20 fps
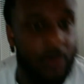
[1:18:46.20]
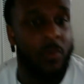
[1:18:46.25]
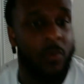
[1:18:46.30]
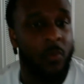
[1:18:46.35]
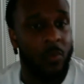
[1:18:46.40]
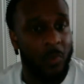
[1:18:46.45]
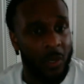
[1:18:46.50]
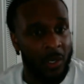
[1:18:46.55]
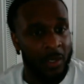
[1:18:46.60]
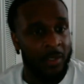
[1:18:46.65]

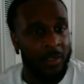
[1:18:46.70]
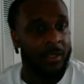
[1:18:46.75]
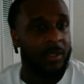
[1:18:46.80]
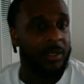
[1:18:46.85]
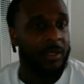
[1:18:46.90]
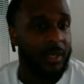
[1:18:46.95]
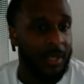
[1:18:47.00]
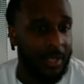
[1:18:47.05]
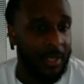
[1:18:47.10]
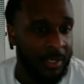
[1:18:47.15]
one
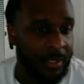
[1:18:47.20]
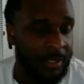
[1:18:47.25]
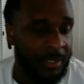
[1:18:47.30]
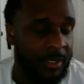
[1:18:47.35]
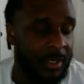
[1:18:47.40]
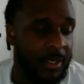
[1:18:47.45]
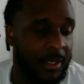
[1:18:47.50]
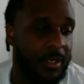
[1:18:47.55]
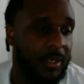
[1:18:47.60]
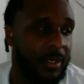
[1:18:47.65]
in
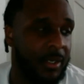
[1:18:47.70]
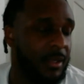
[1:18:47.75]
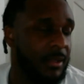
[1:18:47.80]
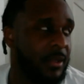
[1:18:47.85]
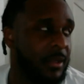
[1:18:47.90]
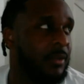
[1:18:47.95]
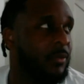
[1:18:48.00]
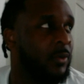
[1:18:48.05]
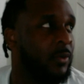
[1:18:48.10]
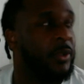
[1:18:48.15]

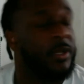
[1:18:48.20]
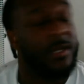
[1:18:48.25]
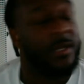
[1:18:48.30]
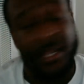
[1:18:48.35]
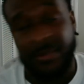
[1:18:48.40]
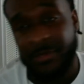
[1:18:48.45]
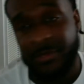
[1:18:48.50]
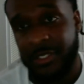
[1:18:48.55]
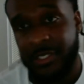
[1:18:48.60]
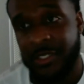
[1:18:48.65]
the names
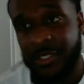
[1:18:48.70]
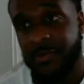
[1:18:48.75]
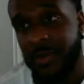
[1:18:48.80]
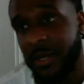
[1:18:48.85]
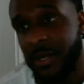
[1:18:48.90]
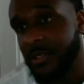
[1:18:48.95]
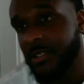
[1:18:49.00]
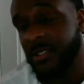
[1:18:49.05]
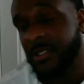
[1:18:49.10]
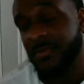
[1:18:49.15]
of these, right?
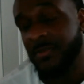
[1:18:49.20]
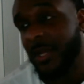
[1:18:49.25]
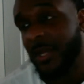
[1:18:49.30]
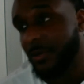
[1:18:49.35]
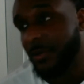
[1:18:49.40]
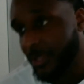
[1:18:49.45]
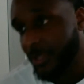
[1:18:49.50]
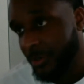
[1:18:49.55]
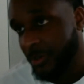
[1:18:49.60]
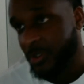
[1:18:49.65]
The sabbatical
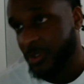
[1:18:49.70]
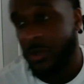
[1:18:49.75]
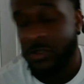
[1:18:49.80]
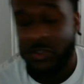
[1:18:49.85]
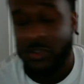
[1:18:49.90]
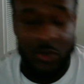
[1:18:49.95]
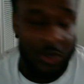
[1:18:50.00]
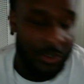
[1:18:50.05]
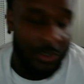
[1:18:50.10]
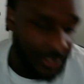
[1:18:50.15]
year is also
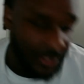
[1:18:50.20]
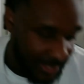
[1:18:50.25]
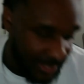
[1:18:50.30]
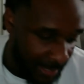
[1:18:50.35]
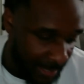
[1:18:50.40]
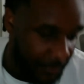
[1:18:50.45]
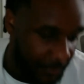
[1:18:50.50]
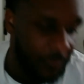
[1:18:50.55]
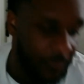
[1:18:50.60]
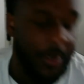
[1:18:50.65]
called the Sabbath,
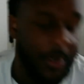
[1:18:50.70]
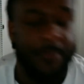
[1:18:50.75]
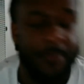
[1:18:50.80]
right?